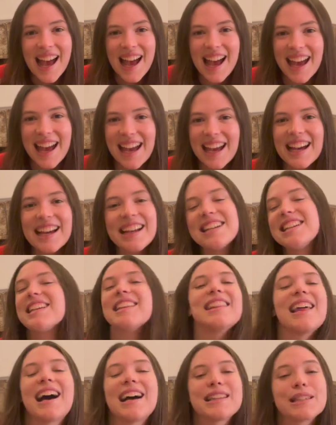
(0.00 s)
and
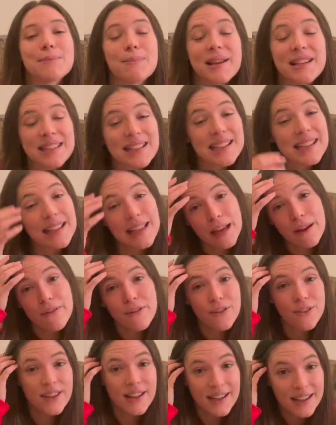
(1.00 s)
that's basically it for
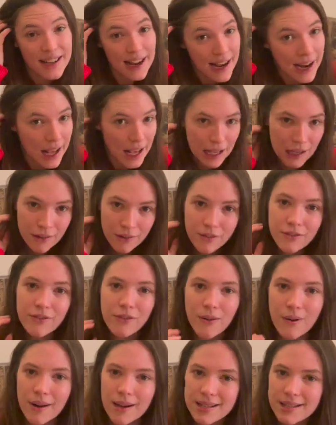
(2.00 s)
the knitting
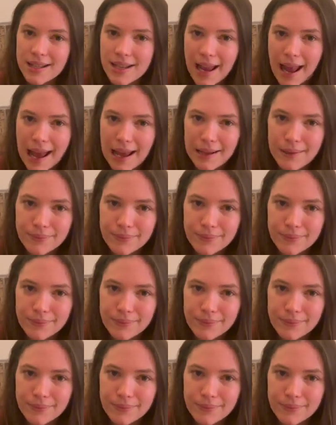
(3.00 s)
for today.